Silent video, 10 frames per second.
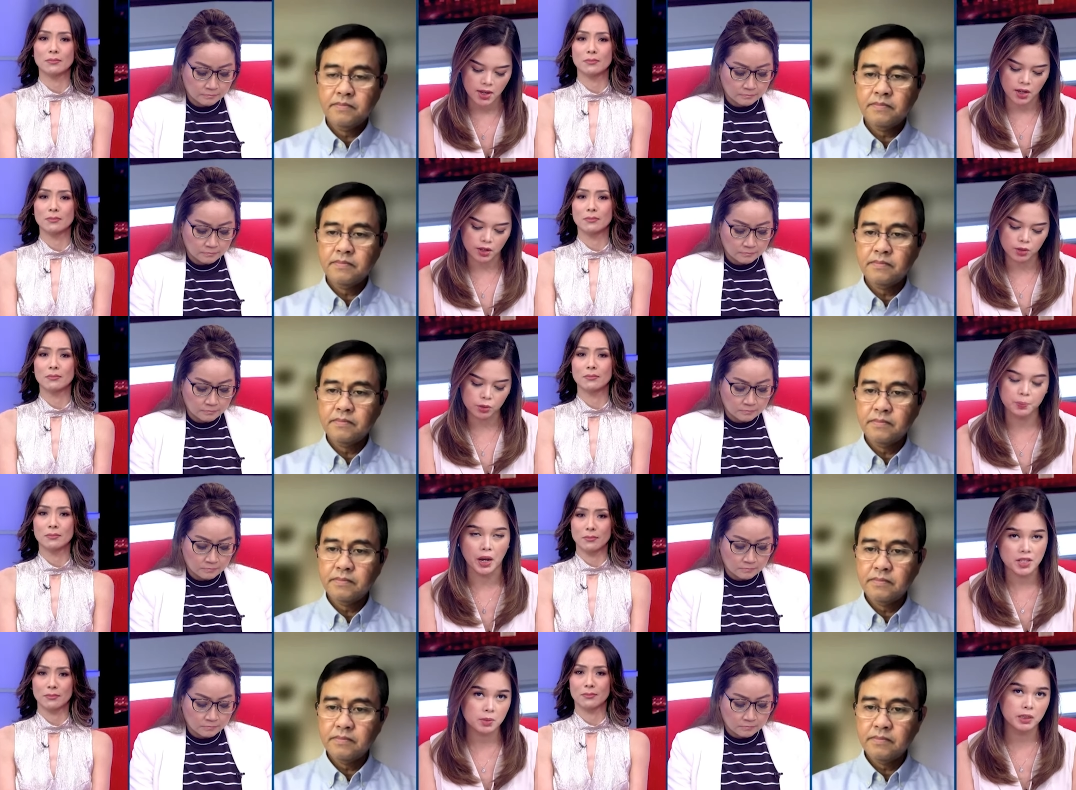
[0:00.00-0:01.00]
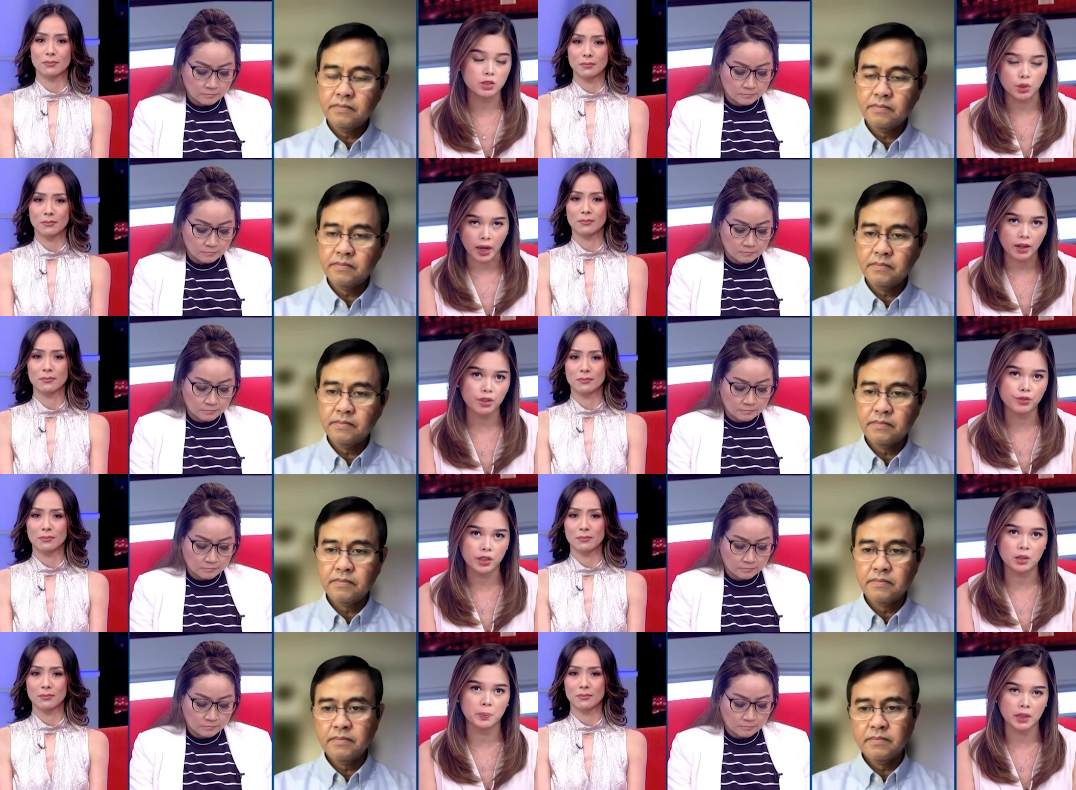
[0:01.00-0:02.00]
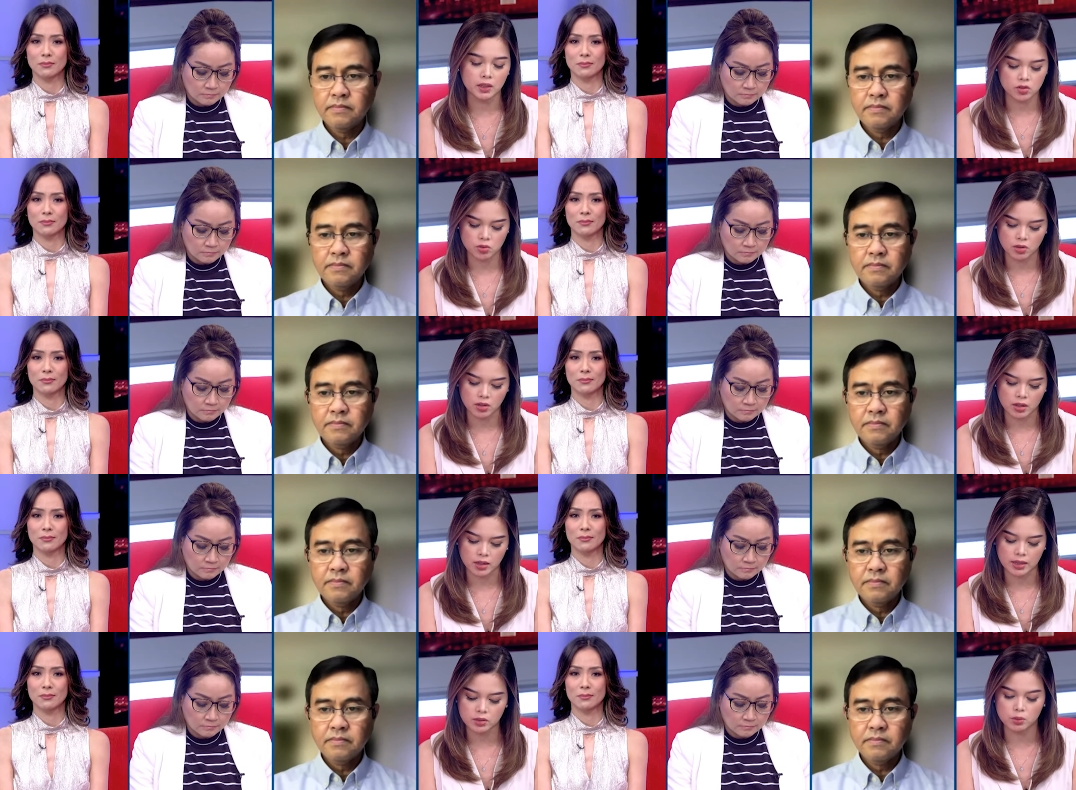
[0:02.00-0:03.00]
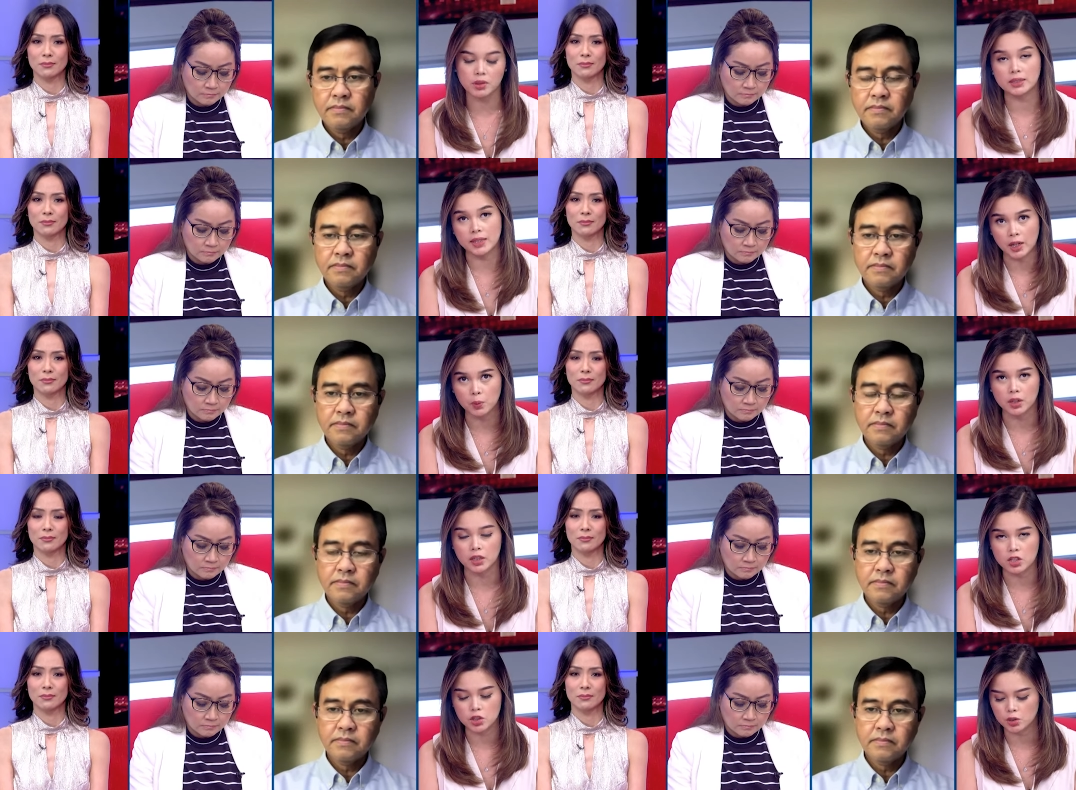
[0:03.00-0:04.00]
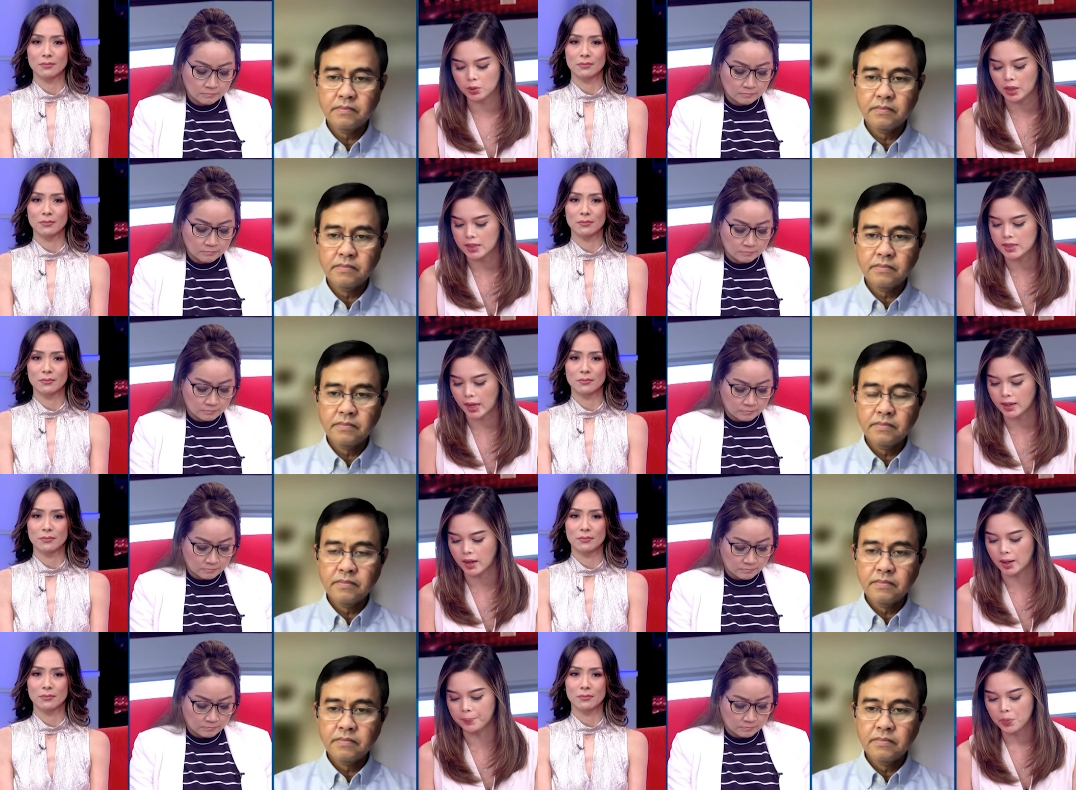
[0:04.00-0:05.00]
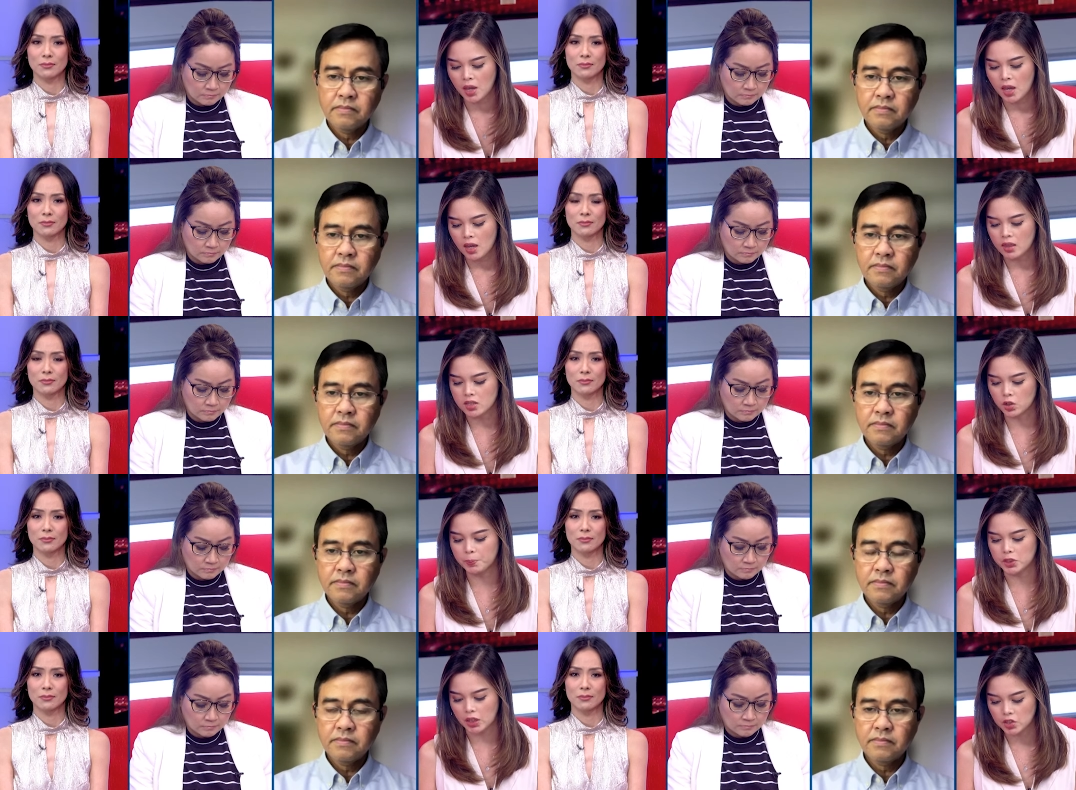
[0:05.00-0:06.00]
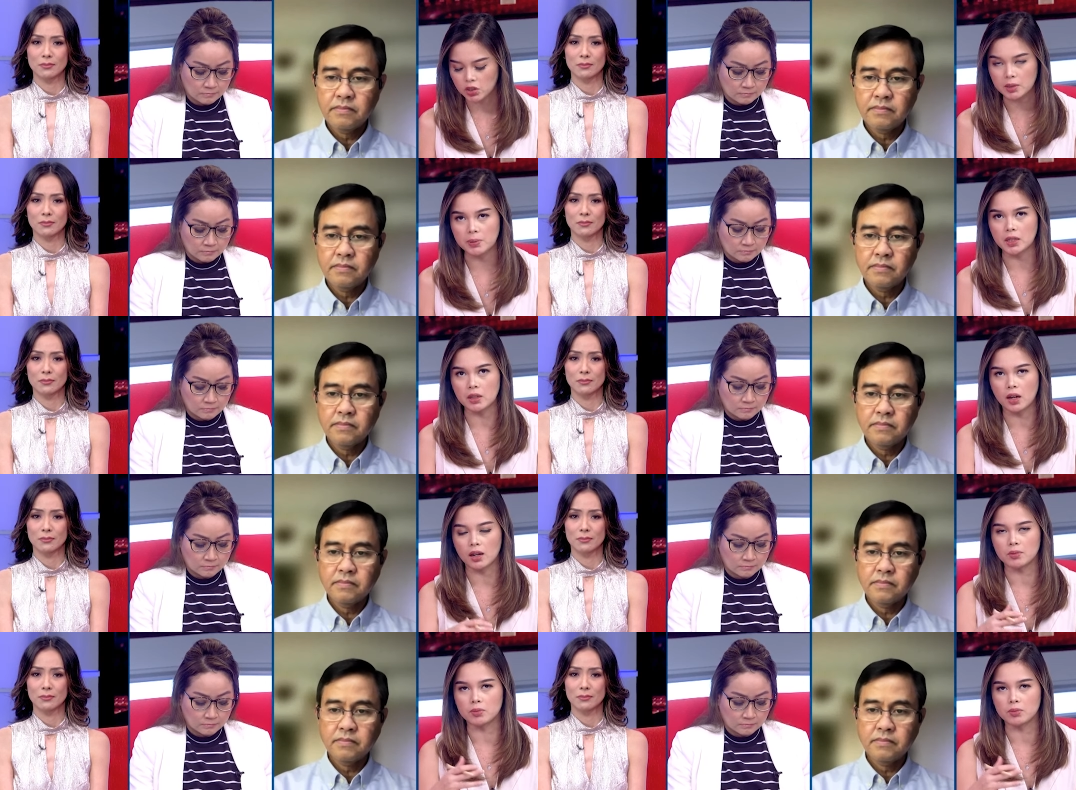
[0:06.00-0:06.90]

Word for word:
Speaker 1: uh, could possibly drag the Philippines, no, uh, into the Taiwan issue. They said um, this could potentially be um,